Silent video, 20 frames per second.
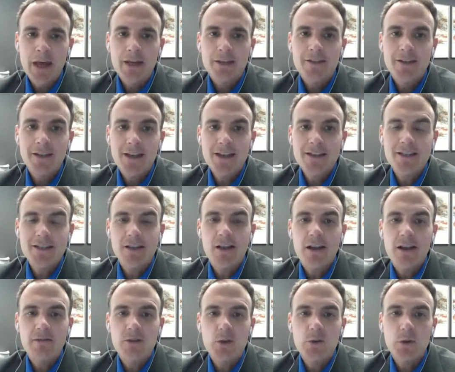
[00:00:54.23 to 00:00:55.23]
Today's
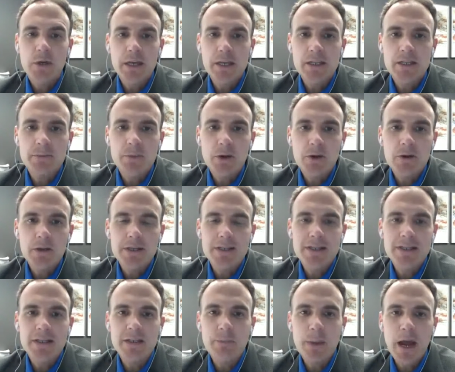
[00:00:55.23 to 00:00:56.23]
live viewing experience
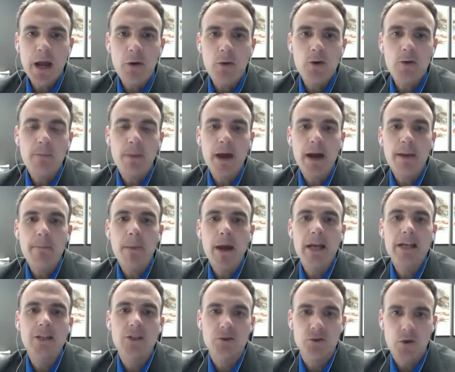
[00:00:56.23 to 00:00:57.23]
is powered by
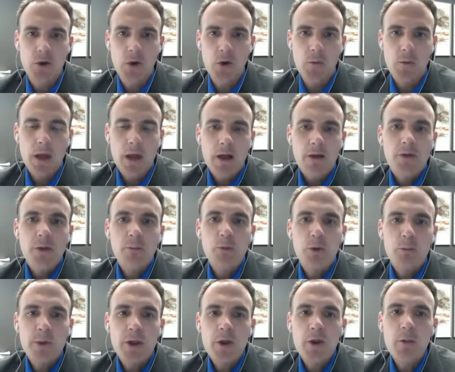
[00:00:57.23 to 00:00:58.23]
Maestro, the
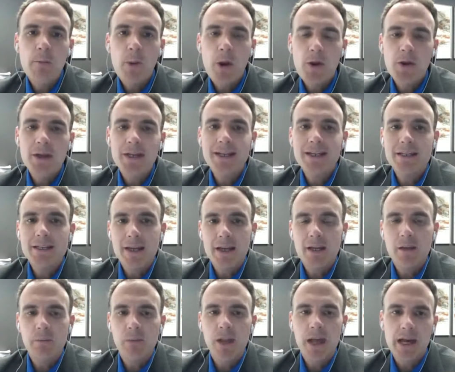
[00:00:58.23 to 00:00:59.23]
premier marketing
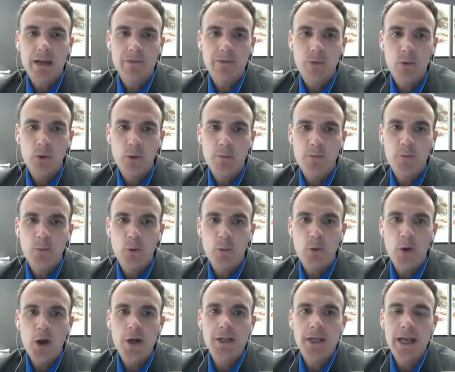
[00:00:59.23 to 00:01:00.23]
tech platform for
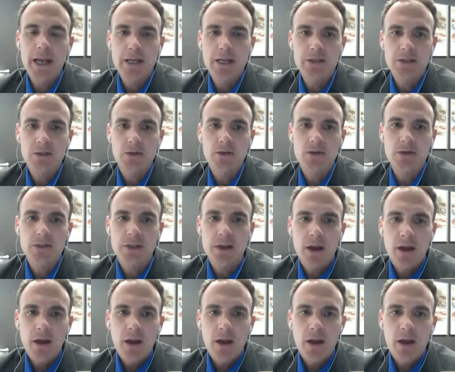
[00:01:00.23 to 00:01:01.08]
broadcasters.